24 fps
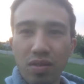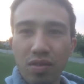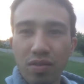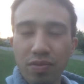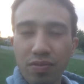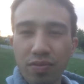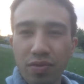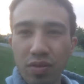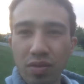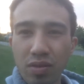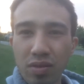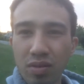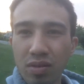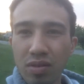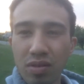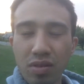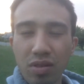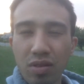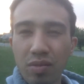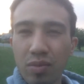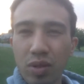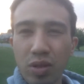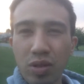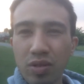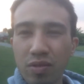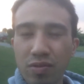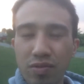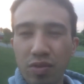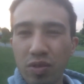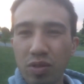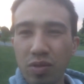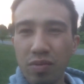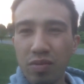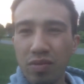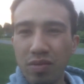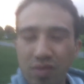for the
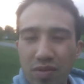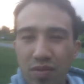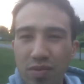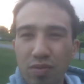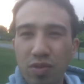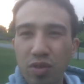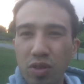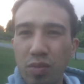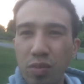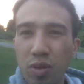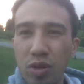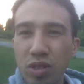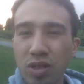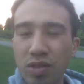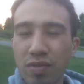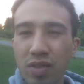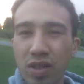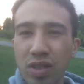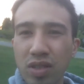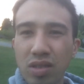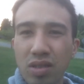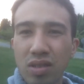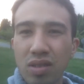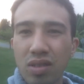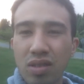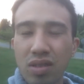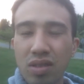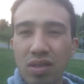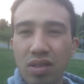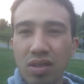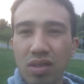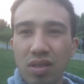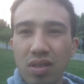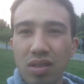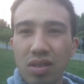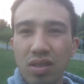most of us,
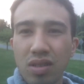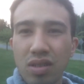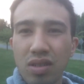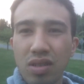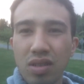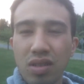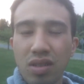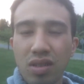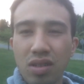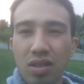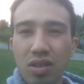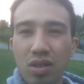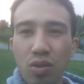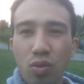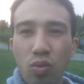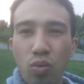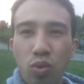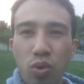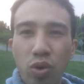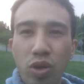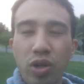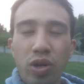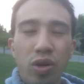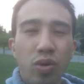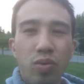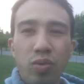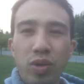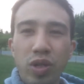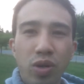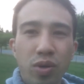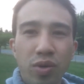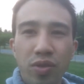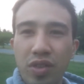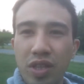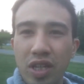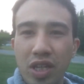we
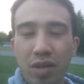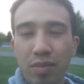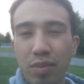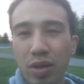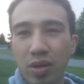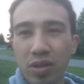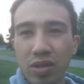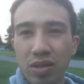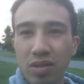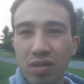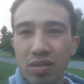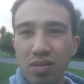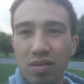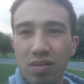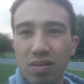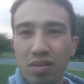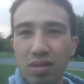don't think about it.